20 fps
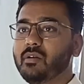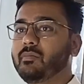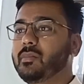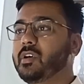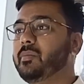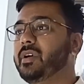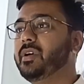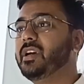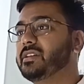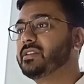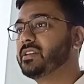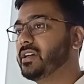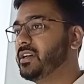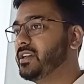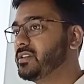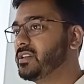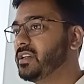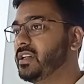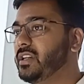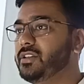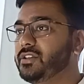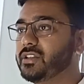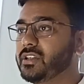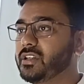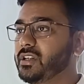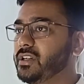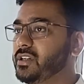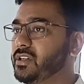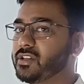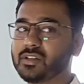Maybe it's a diesel
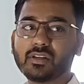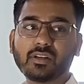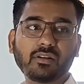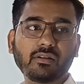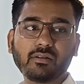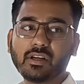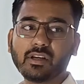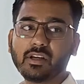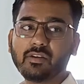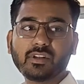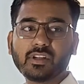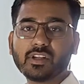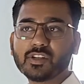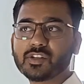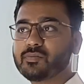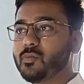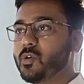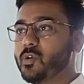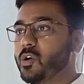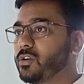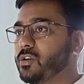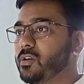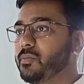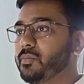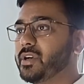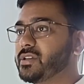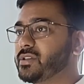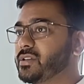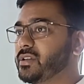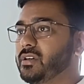engine, even the small
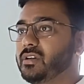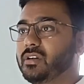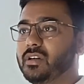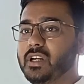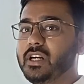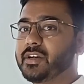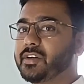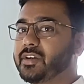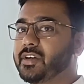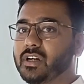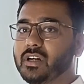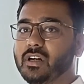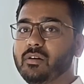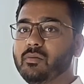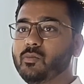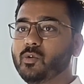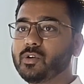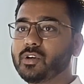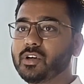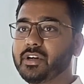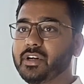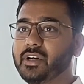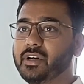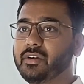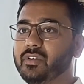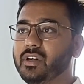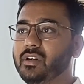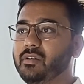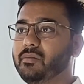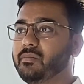compressor, electrical motor
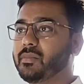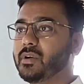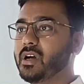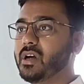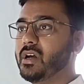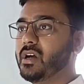driven,